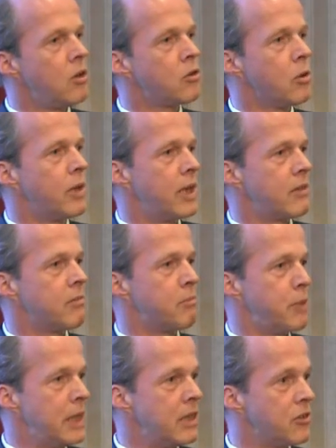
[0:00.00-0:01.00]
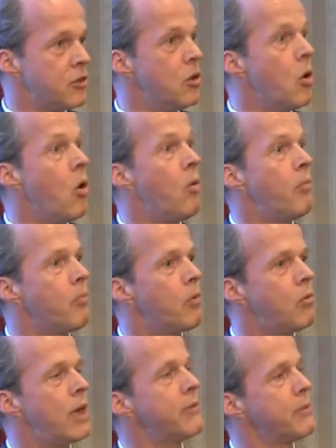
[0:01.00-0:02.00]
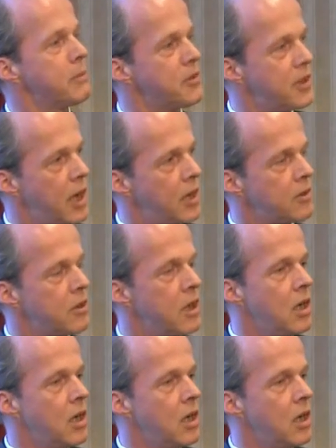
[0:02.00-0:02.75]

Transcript: so that breeders know right from the start